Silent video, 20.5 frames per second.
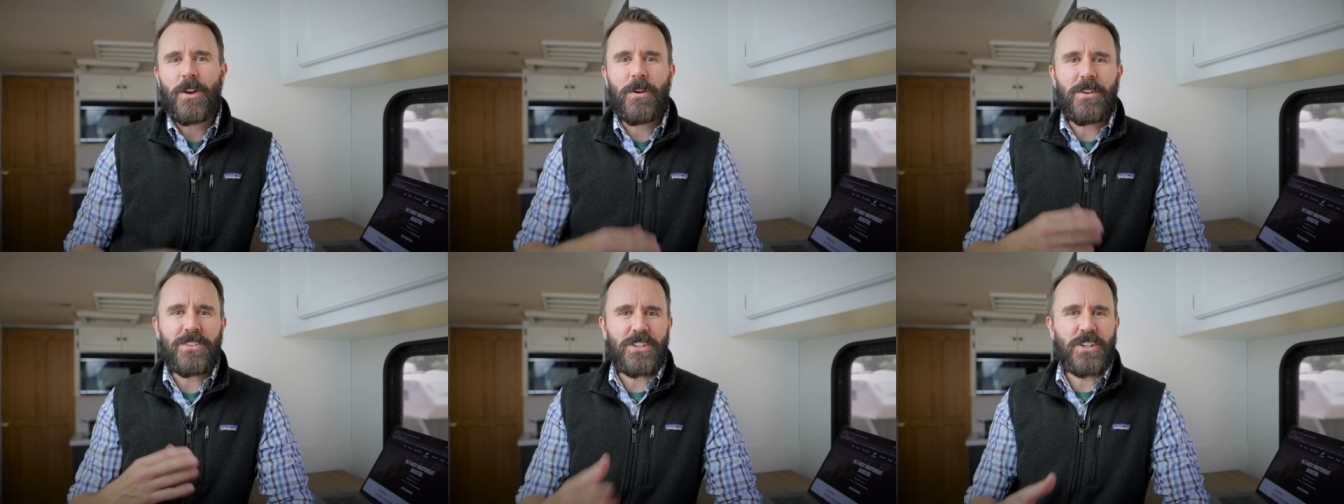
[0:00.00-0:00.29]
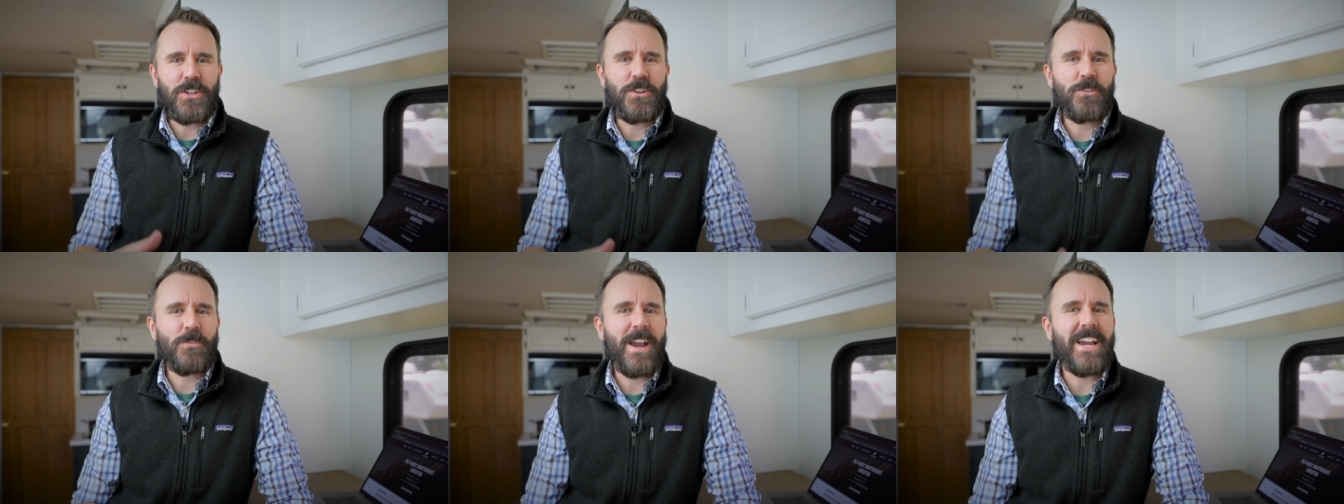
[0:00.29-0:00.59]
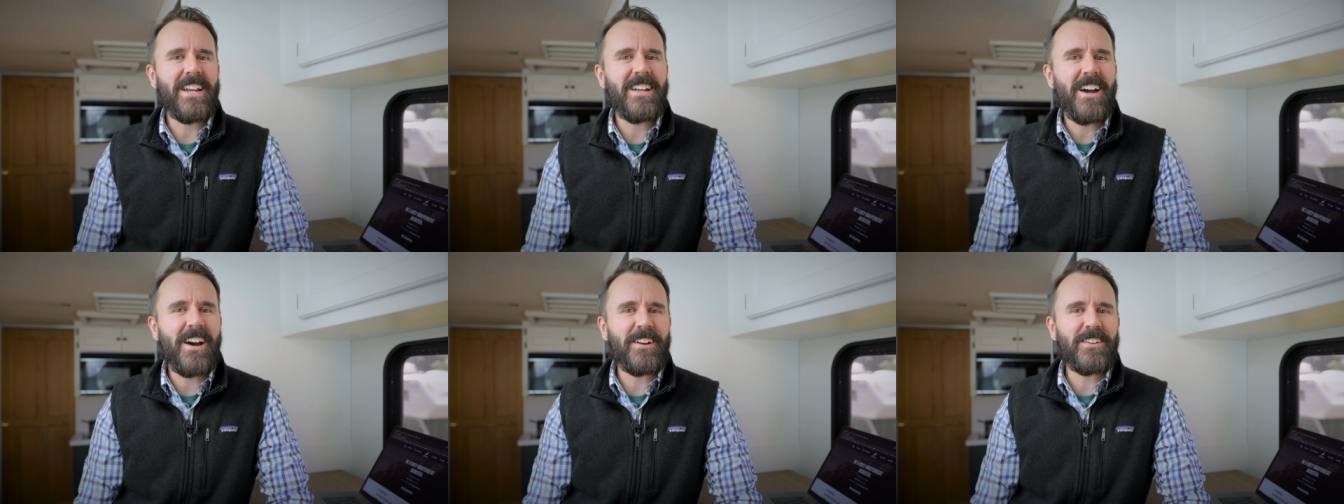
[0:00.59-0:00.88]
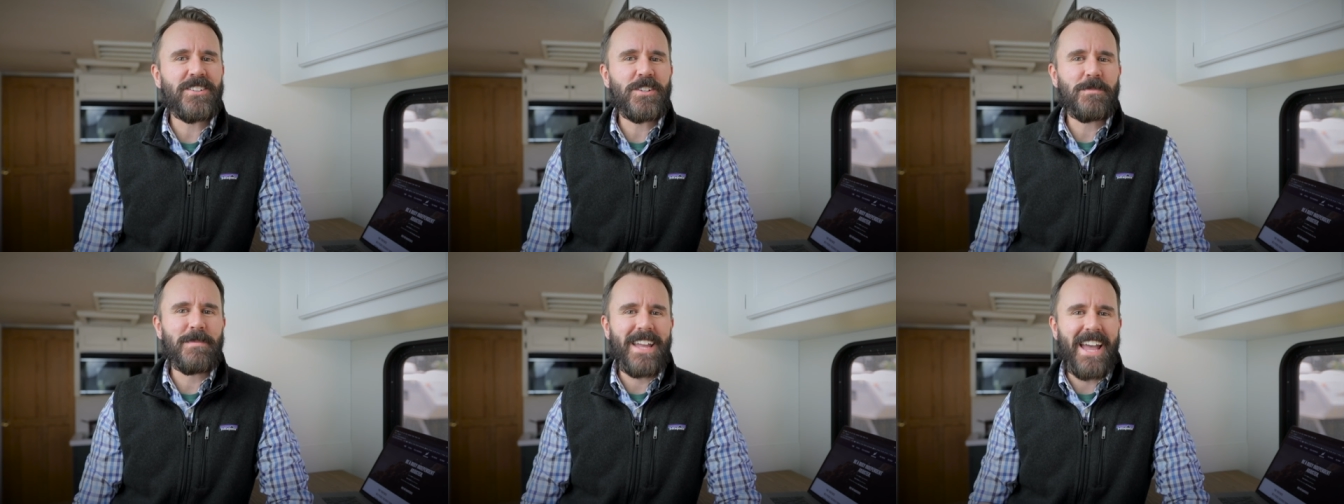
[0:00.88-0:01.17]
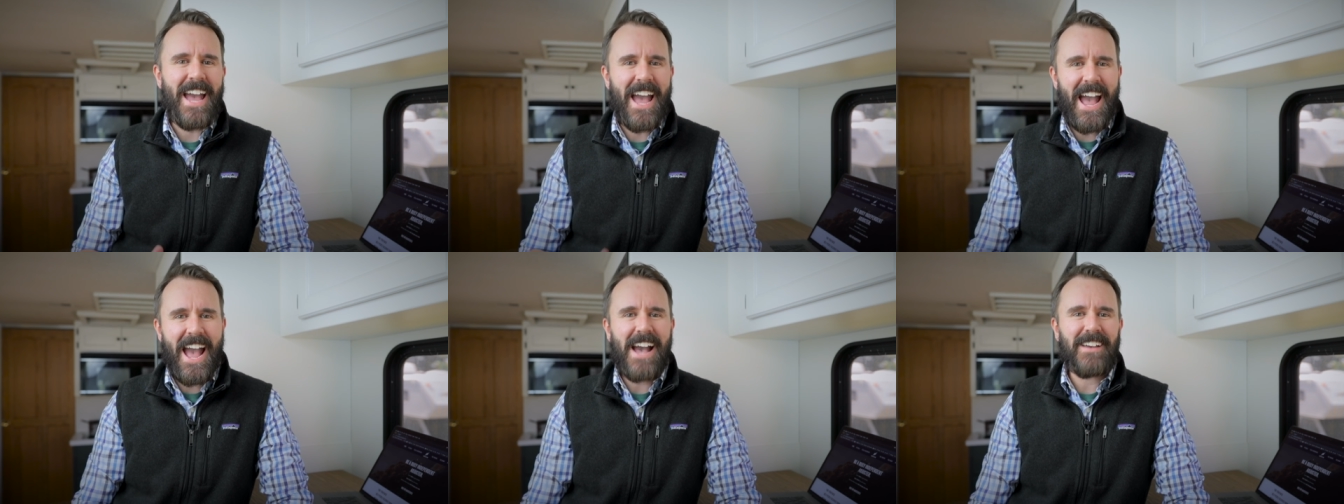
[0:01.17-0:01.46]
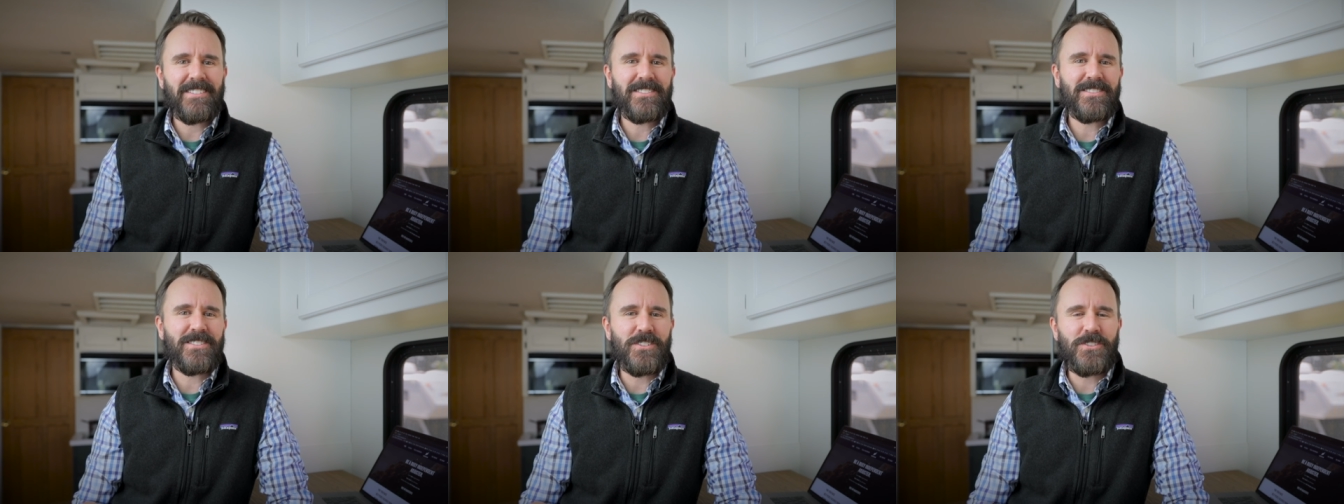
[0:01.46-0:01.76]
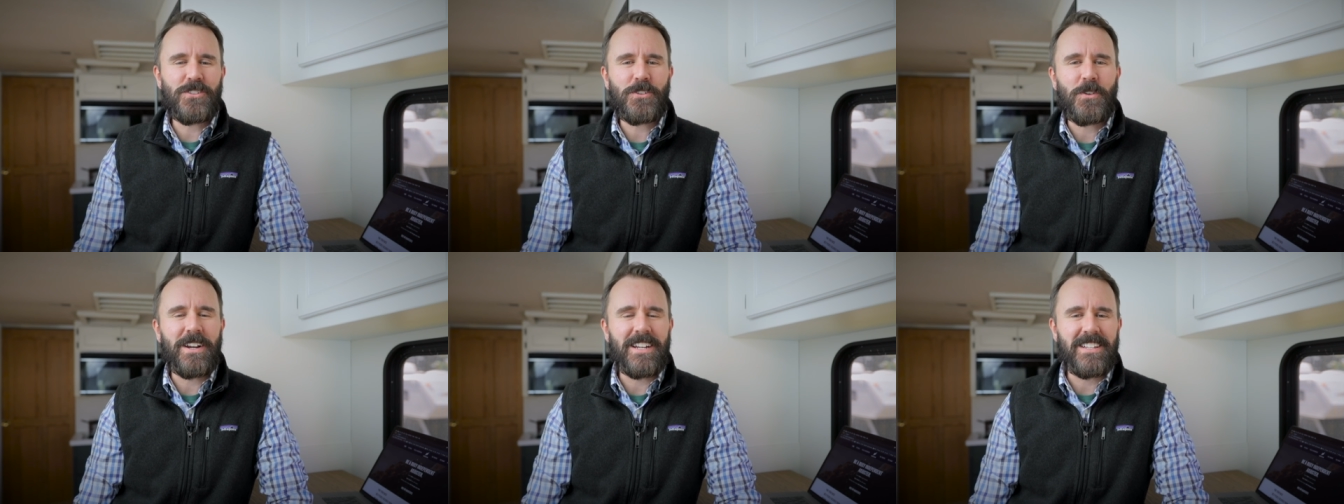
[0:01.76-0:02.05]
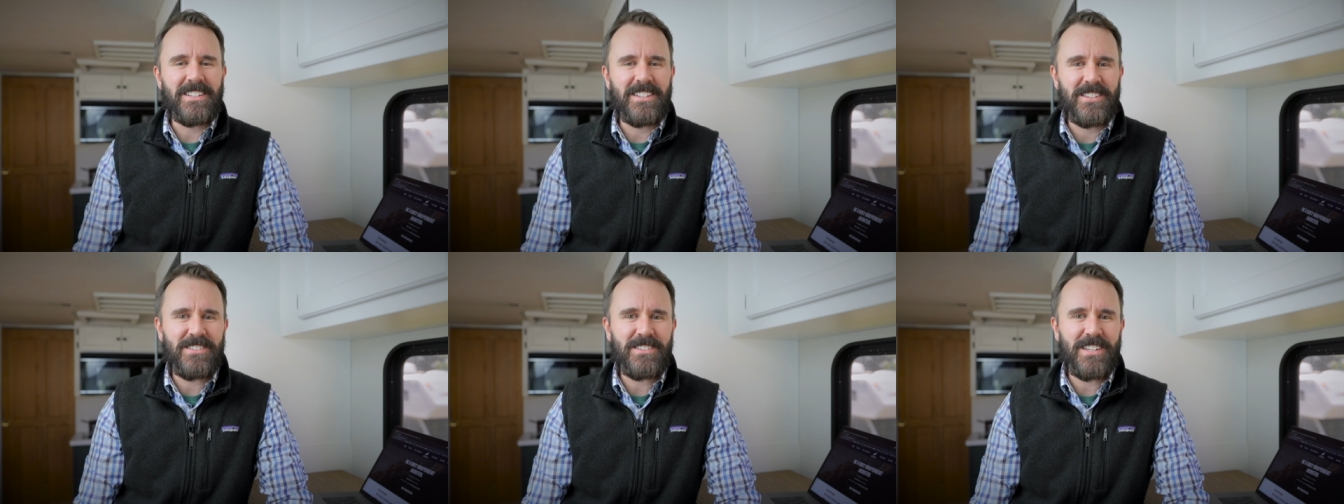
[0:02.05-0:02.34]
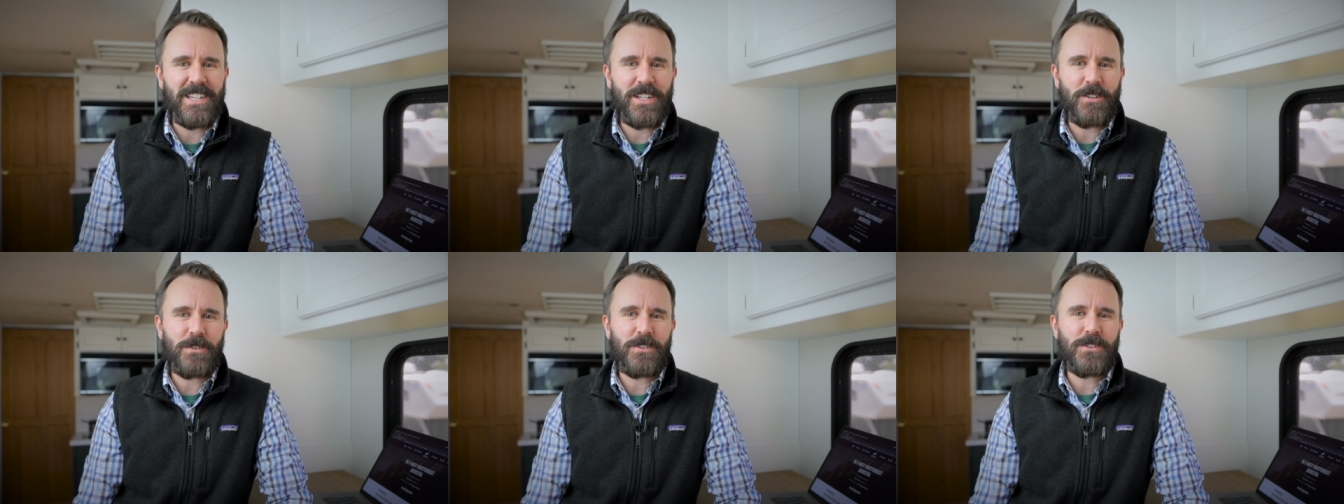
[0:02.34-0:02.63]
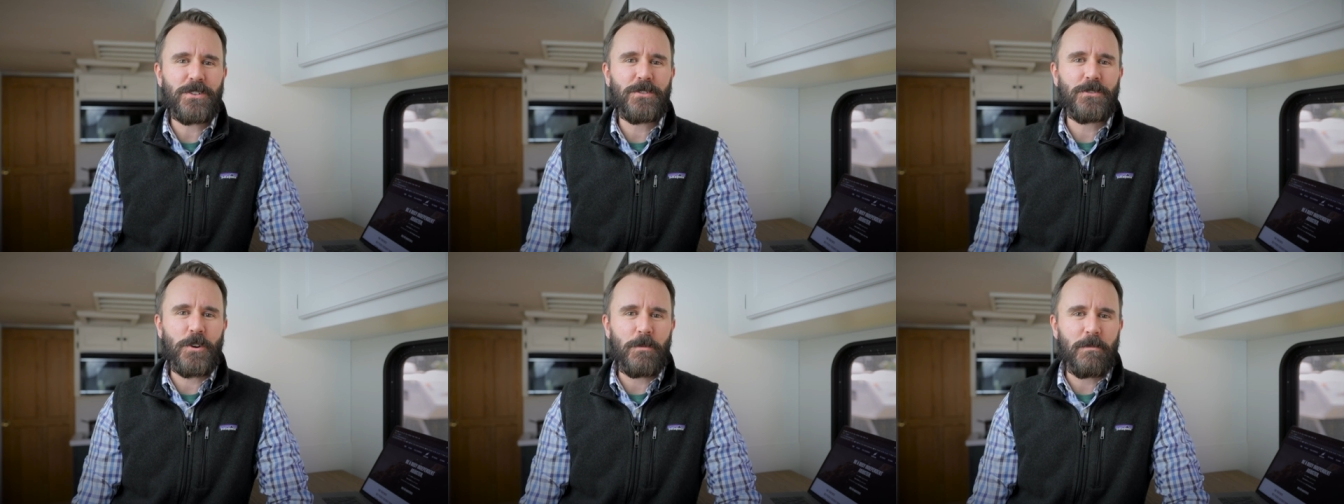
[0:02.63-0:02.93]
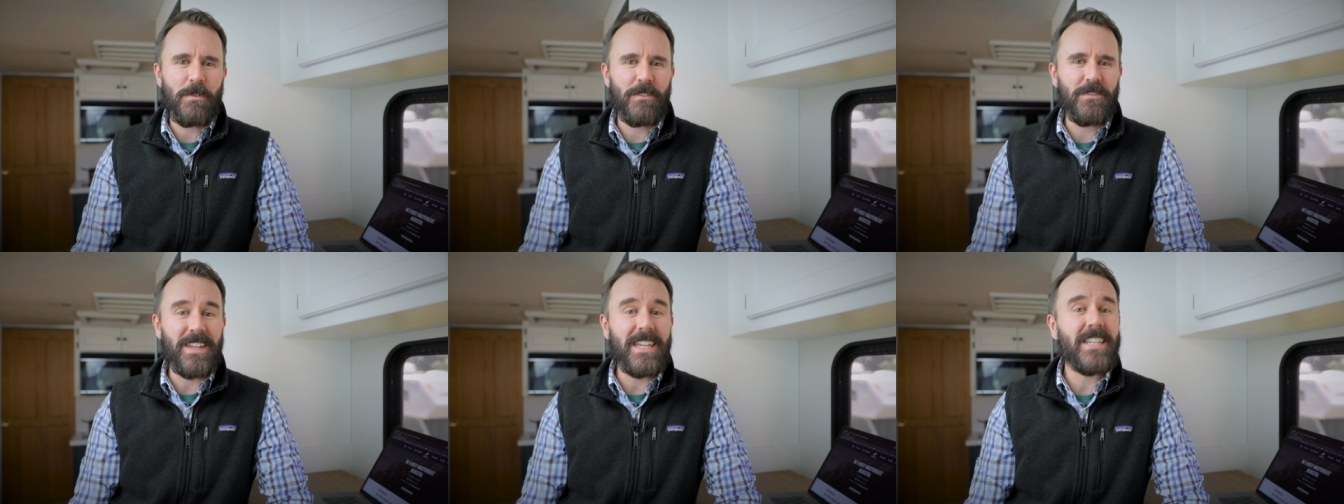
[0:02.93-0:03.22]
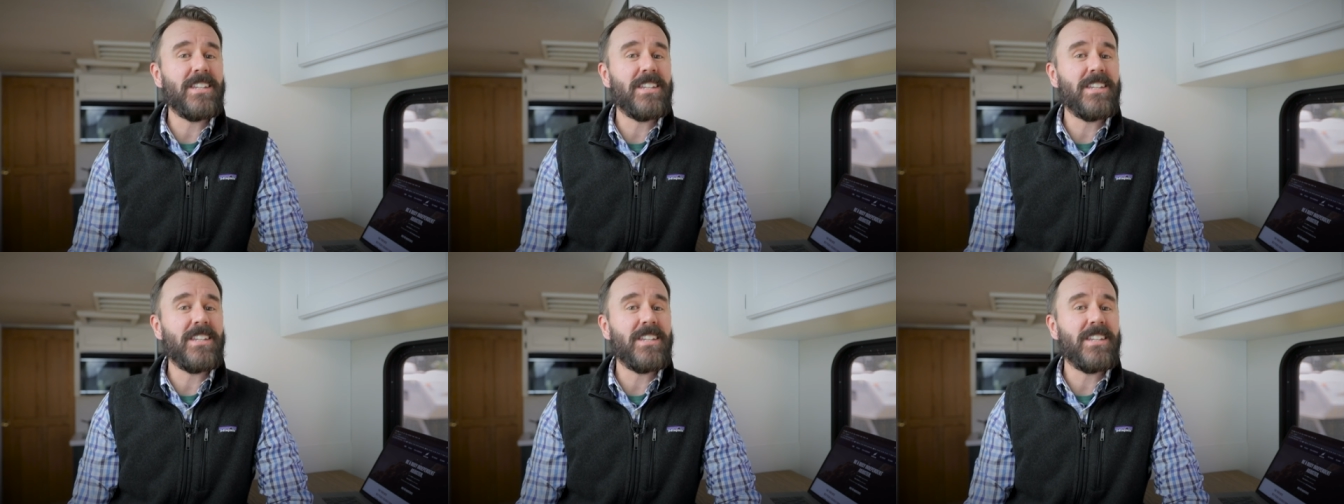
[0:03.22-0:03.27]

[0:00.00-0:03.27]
It was a great honor to be asked to join a distinguished group of